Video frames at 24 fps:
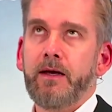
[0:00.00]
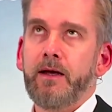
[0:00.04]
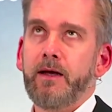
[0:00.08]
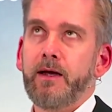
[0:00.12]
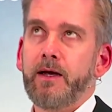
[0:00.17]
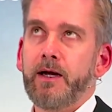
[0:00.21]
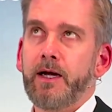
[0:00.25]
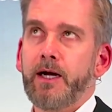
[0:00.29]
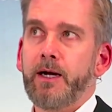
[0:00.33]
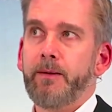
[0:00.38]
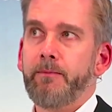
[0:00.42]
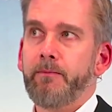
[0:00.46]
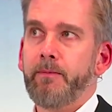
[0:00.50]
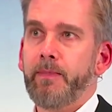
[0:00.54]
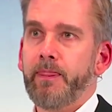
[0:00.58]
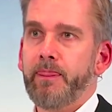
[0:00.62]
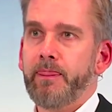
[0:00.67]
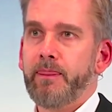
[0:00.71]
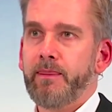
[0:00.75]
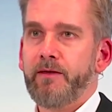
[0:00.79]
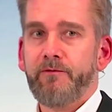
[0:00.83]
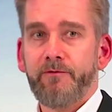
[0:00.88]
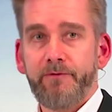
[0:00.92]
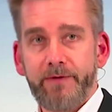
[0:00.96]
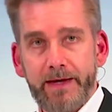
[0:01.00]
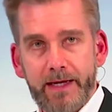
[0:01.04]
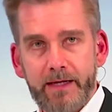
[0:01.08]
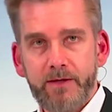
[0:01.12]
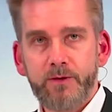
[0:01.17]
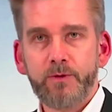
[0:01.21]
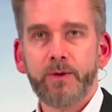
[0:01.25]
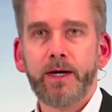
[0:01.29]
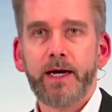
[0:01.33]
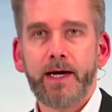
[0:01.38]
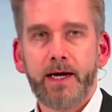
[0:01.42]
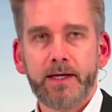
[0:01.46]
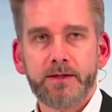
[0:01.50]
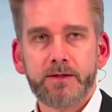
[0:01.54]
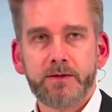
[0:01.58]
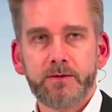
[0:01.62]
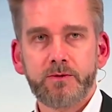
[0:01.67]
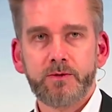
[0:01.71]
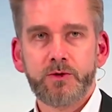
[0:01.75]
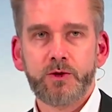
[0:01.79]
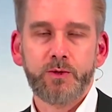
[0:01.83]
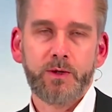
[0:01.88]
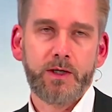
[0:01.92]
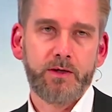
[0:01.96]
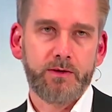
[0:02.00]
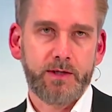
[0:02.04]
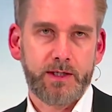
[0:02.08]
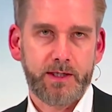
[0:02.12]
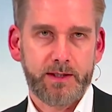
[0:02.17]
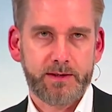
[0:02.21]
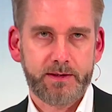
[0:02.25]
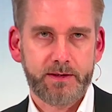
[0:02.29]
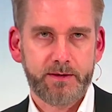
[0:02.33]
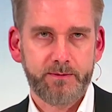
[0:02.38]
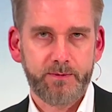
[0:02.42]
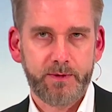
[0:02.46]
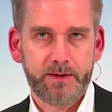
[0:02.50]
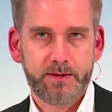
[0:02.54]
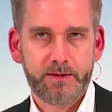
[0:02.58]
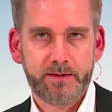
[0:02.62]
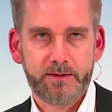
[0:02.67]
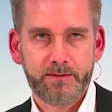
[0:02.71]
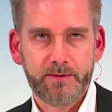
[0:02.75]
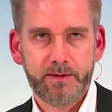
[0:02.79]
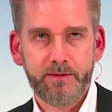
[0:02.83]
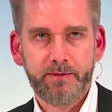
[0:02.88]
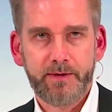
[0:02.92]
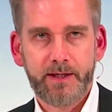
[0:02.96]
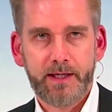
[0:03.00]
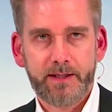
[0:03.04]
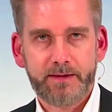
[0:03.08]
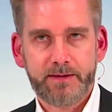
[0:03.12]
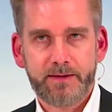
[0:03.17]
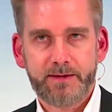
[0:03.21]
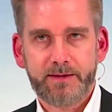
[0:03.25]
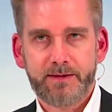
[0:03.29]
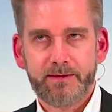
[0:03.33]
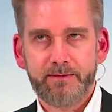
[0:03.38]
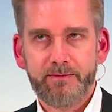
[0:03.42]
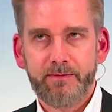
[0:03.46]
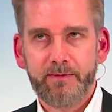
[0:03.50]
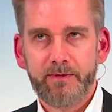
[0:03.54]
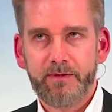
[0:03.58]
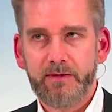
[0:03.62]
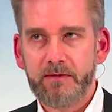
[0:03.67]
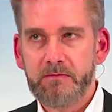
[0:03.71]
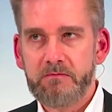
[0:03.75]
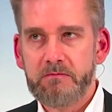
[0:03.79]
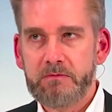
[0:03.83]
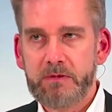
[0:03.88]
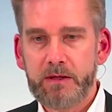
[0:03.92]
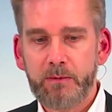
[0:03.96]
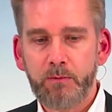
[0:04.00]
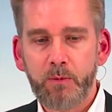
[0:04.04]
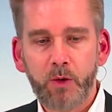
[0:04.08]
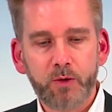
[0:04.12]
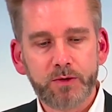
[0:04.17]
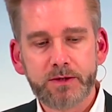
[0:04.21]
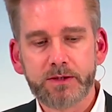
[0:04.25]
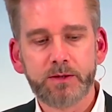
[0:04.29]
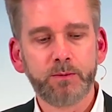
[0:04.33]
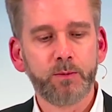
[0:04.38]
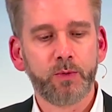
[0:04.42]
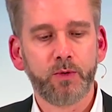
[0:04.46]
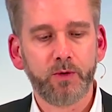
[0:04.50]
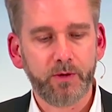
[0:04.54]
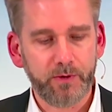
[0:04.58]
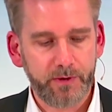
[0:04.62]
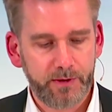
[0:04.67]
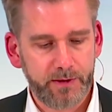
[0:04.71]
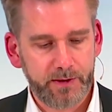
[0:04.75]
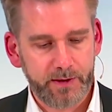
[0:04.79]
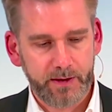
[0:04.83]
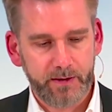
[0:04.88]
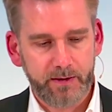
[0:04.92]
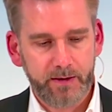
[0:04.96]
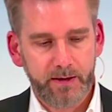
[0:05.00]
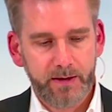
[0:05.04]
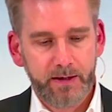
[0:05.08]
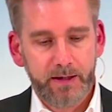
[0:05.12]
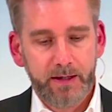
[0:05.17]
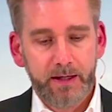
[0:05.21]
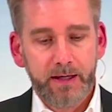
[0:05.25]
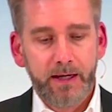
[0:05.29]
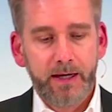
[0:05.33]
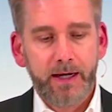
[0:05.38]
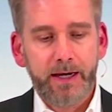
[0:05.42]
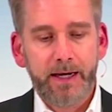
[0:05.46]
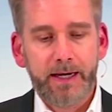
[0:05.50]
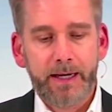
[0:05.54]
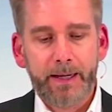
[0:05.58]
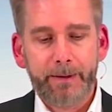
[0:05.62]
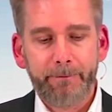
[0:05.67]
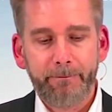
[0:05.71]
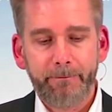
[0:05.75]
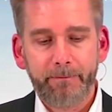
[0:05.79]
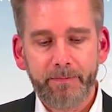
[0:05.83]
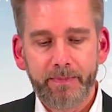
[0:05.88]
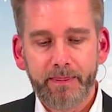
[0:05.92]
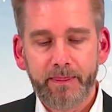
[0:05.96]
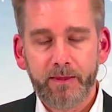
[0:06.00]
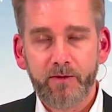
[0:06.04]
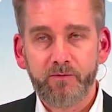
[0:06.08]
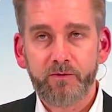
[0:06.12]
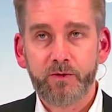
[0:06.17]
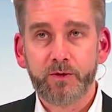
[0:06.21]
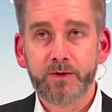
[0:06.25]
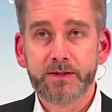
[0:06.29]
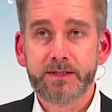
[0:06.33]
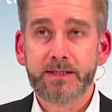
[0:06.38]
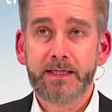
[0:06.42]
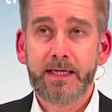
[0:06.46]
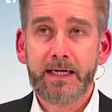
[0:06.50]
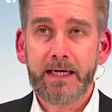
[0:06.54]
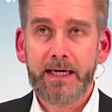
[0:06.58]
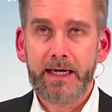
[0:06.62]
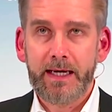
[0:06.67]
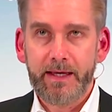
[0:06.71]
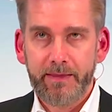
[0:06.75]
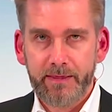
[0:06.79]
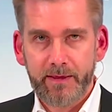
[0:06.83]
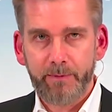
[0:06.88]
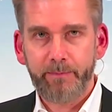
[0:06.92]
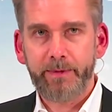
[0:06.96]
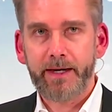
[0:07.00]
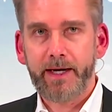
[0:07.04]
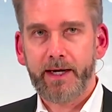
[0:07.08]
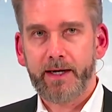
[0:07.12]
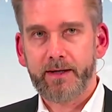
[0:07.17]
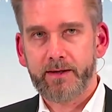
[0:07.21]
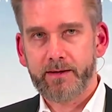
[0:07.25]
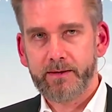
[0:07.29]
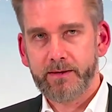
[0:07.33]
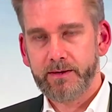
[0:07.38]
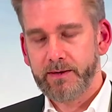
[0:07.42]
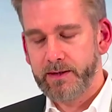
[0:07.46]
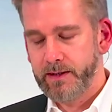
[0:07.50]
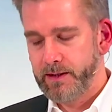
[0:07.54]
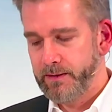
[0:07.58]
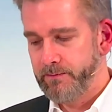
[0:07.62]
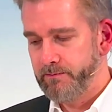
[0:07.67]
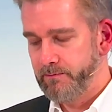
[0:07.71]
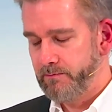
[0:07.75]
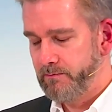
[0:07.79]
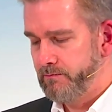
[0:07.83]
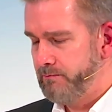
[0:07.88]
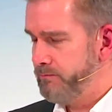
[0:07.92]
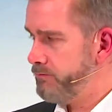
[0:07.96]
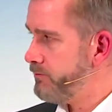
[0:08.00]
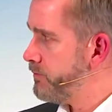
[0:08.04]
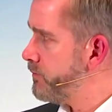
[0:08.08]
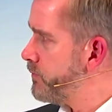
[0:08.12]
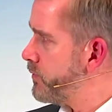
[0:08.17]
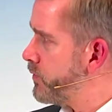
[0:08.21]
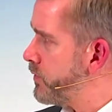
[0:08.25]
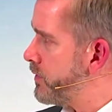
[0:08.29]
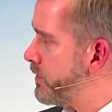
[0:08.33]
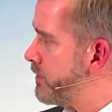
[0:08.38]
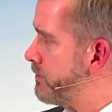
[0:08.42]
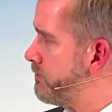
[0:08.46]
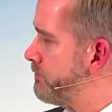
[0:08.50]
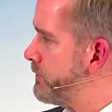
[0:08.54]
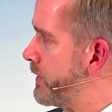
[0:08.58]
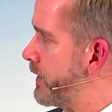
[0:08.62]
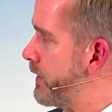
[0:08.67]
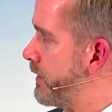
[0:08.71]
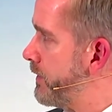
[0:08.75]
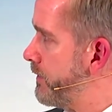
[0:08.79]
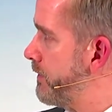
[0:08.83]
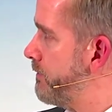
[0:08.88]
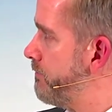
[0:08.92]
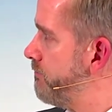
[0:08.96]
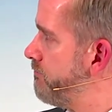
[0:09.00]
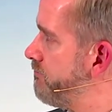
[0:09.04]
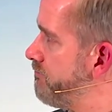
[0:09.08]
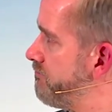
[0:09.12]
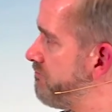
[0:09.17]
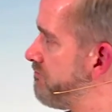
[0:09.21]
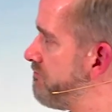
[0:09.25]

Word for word: um, value add to our customers. No, that's the, the most important thing. Um, of course, in the back, um, or yeah, in,